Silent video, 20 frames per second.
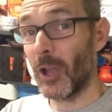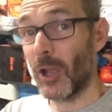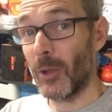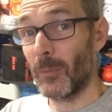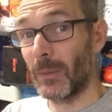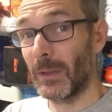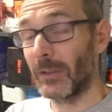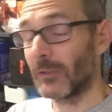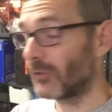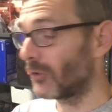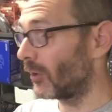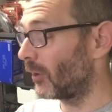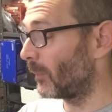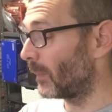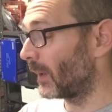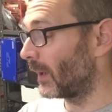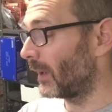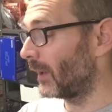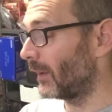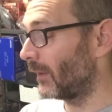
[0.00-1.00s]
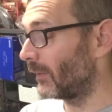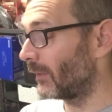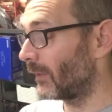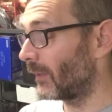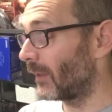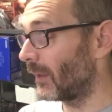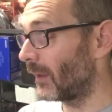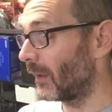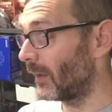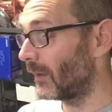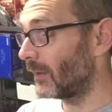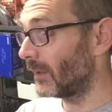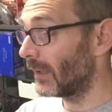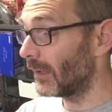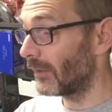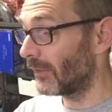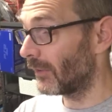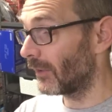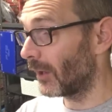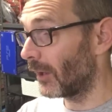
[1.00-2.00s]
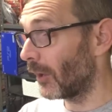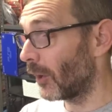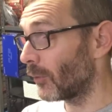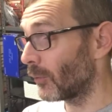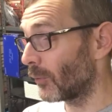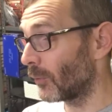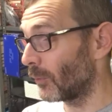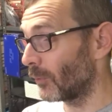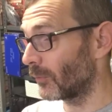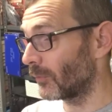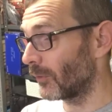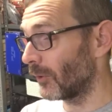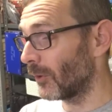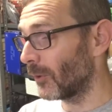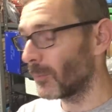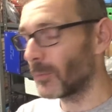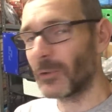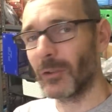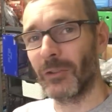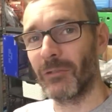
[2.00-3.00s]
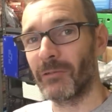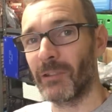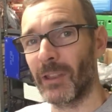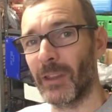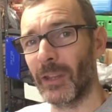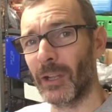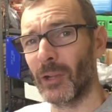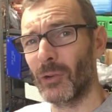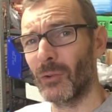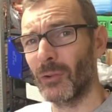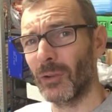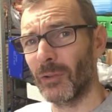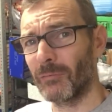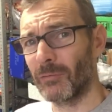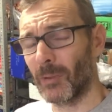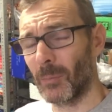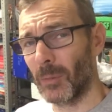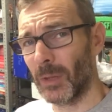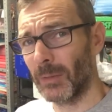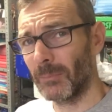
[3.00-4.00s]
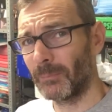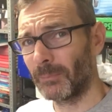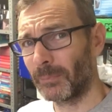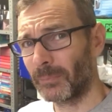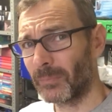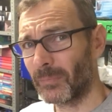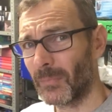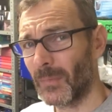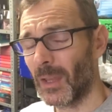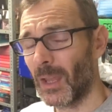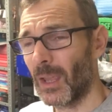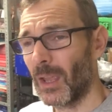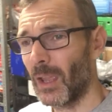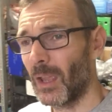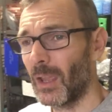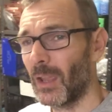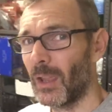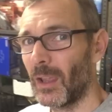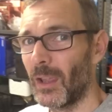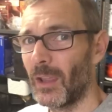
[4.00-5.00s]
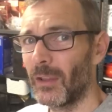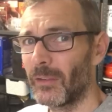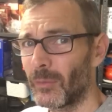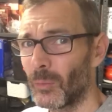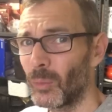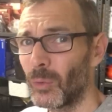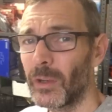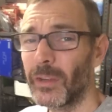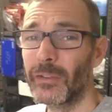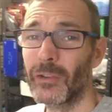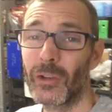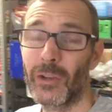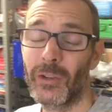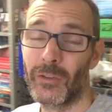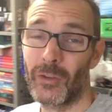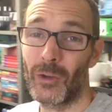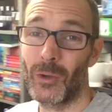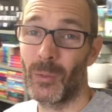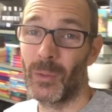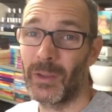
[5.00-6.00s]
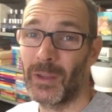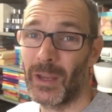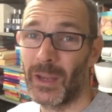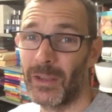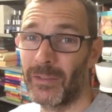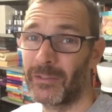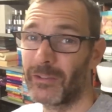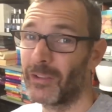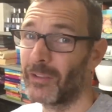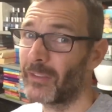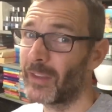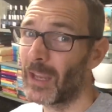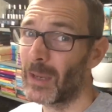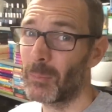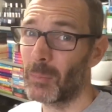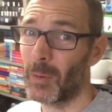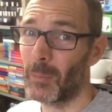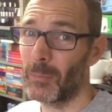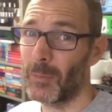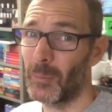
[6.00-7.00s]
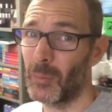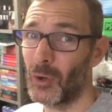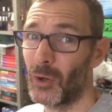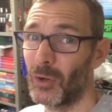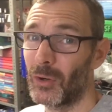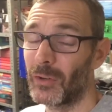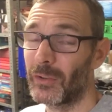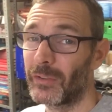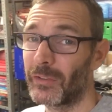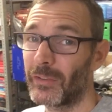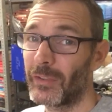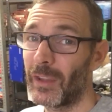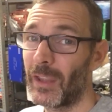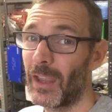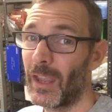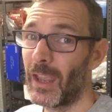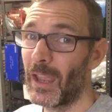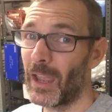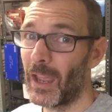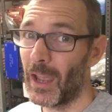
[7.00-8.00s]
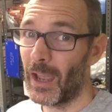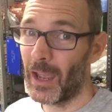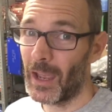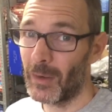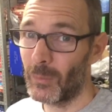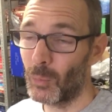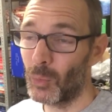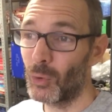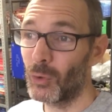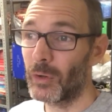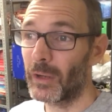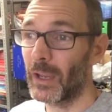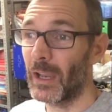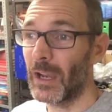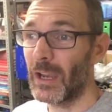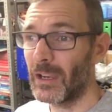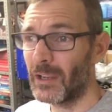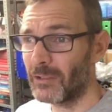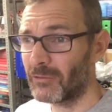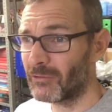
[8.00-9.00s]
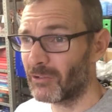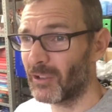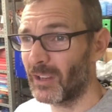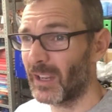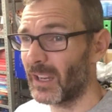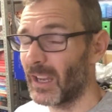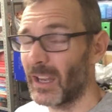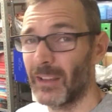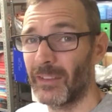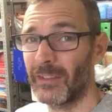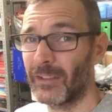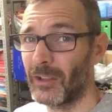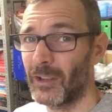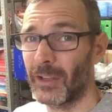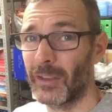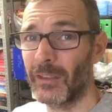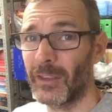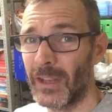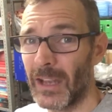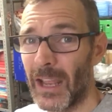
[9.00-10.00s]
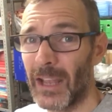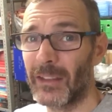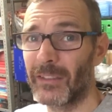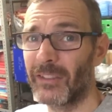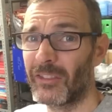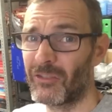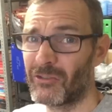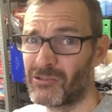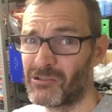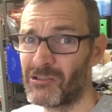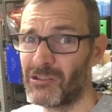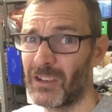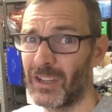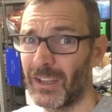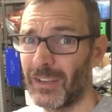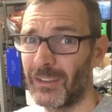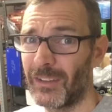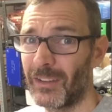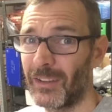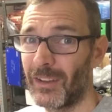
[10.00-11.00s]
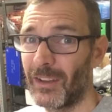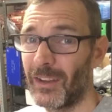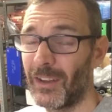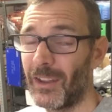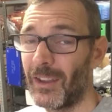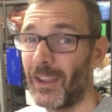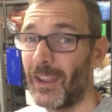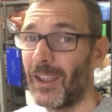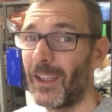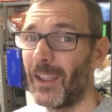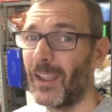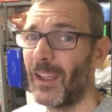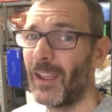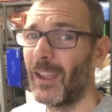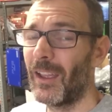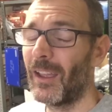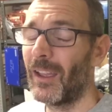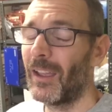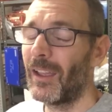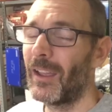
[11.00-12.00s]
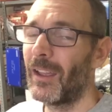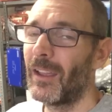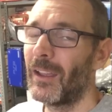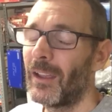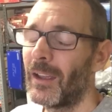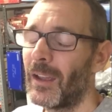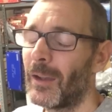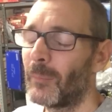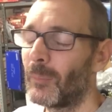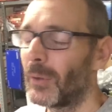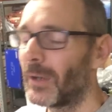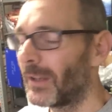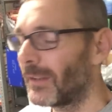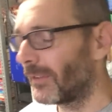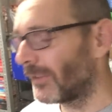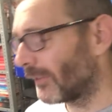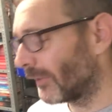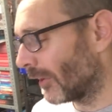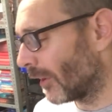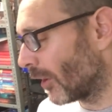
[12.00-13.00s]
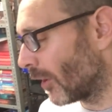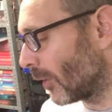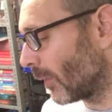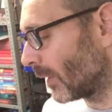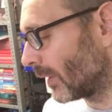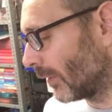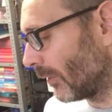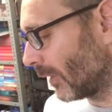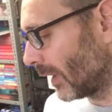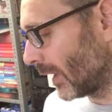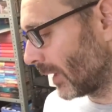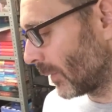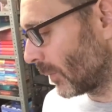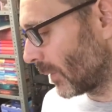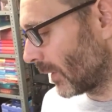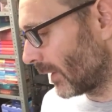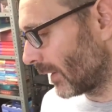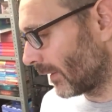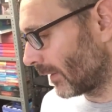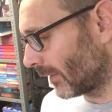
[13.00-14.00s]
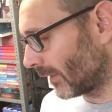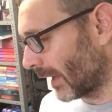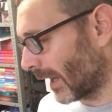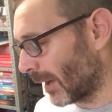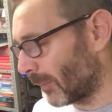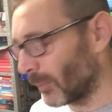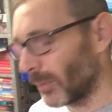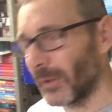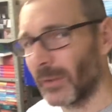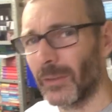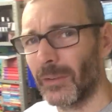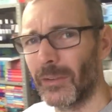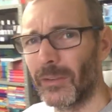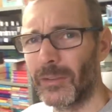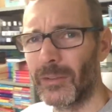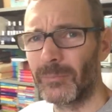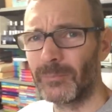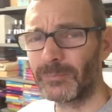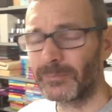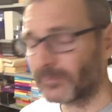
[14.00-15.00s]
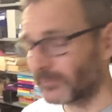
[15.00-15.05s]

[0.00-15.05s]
Hermes shop is the Nisa local shop just around the corner from him. So all he's got to do is just tape up the box and walk it. Literally, it's like the next street. But it's so annoying when this happens.